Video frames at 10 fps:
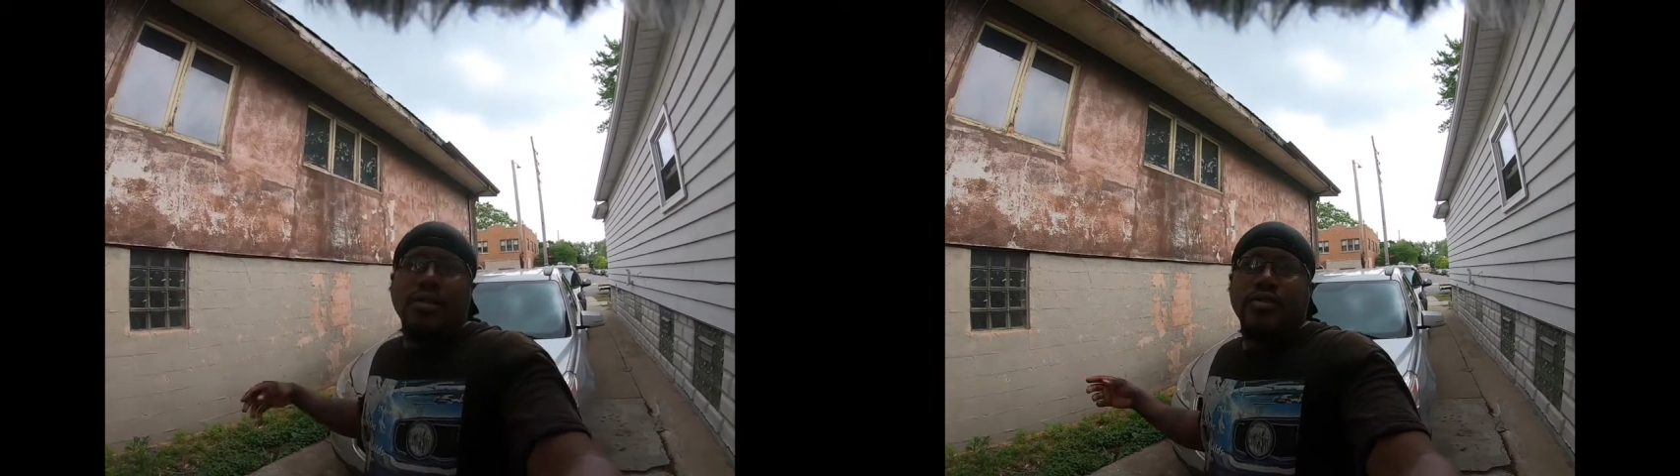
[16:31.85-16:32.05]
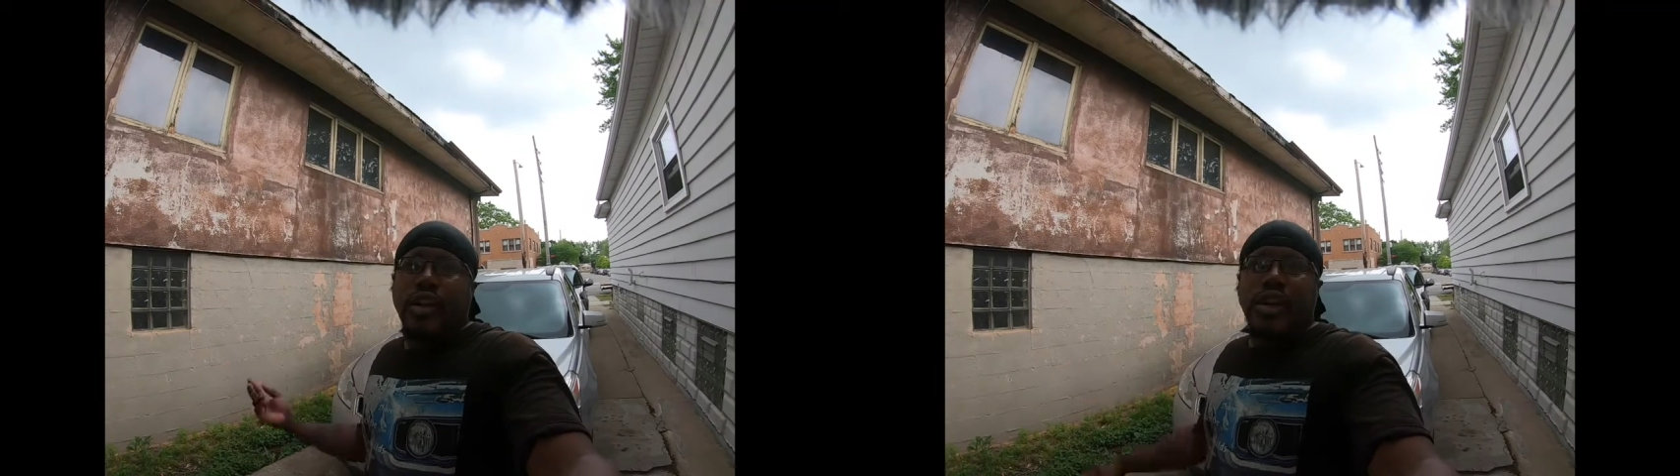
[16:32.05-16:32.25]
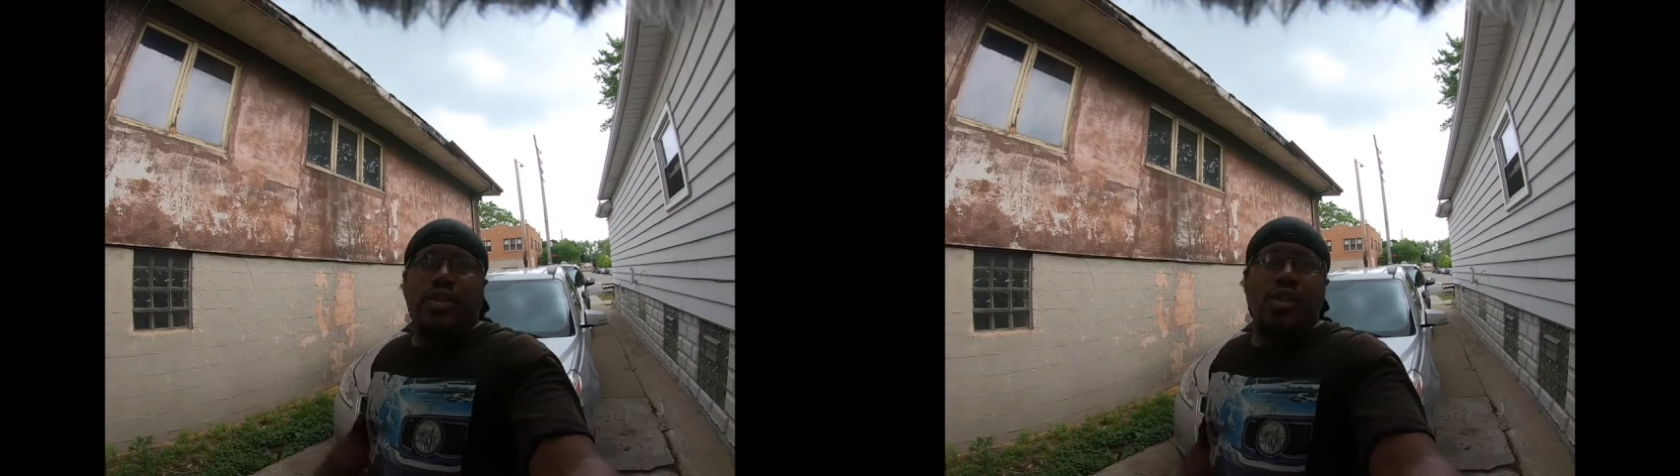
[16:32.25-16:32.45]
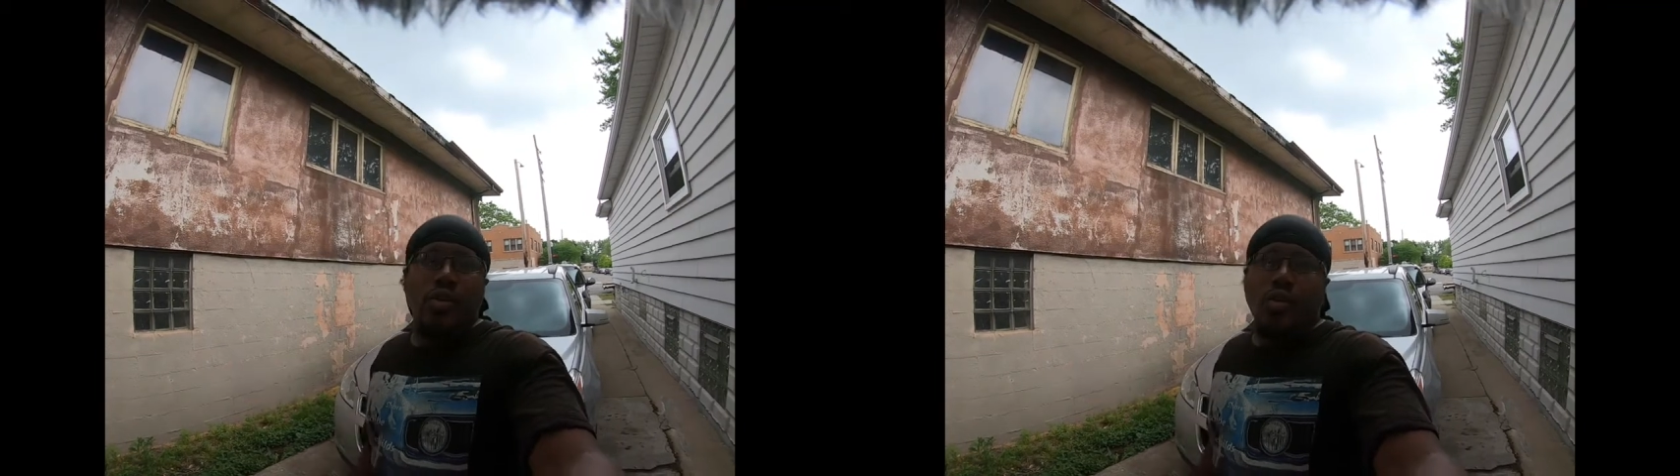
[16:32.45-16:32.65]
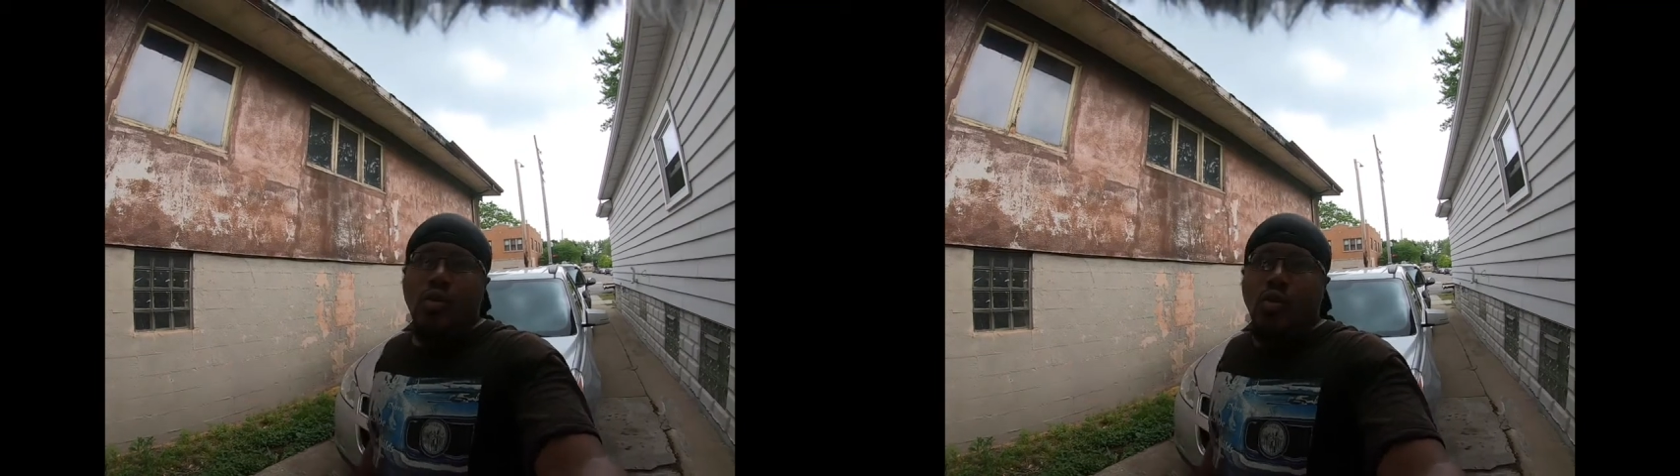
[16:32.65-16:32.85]
stay
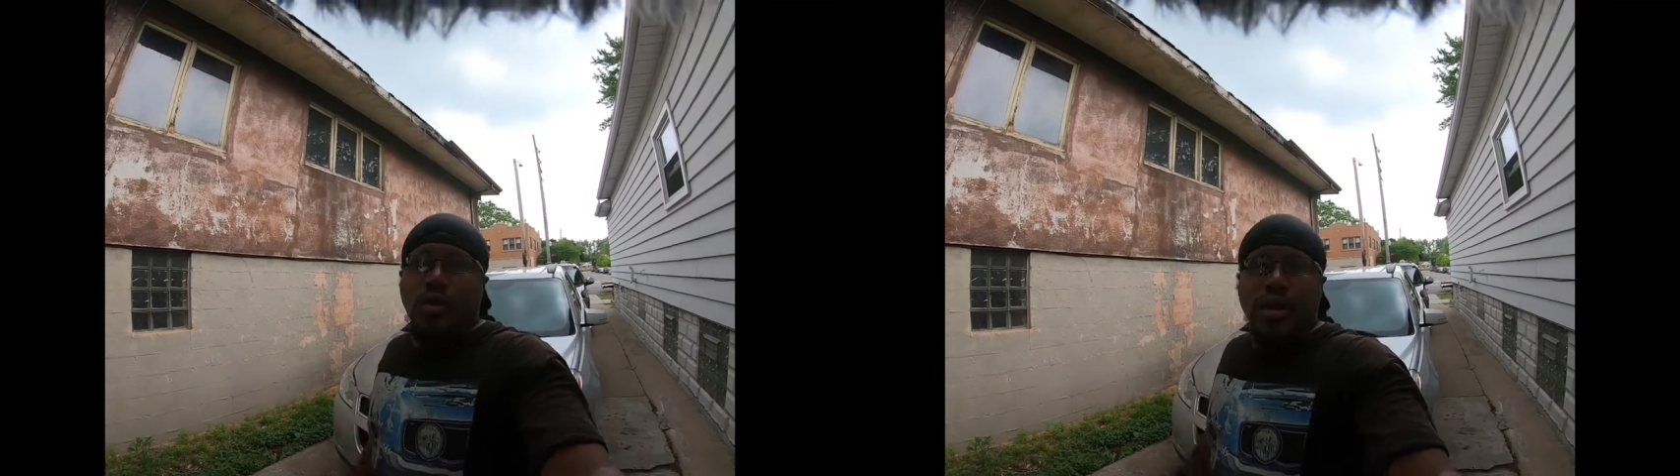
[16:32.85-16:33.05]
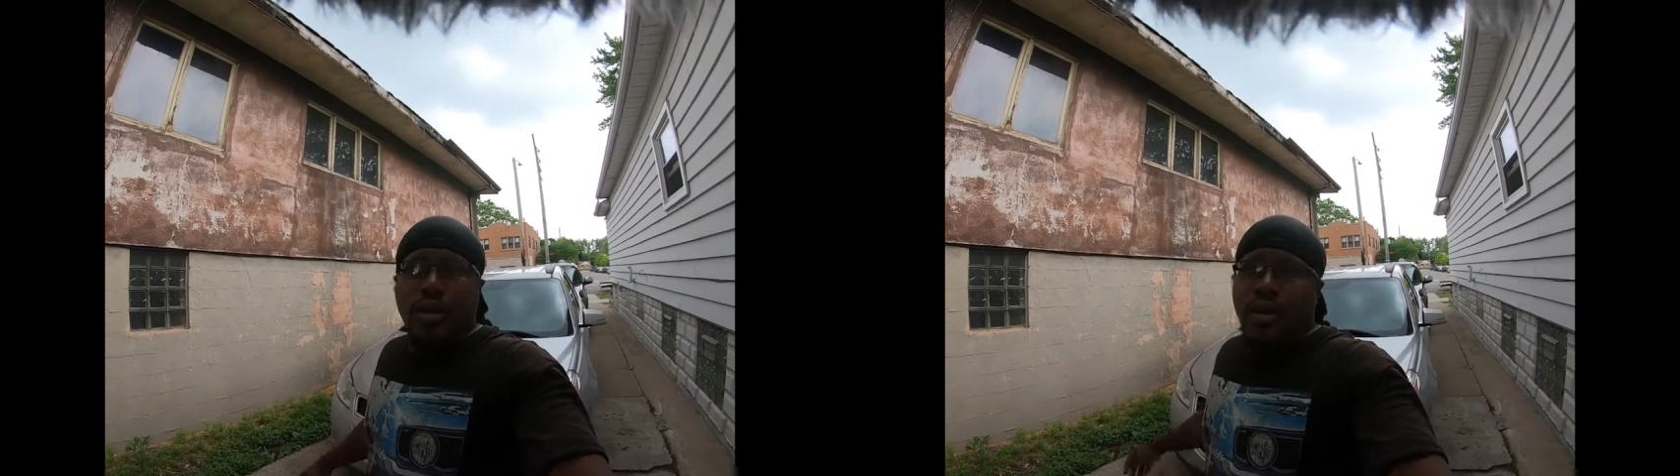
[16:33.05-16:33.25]
tuned,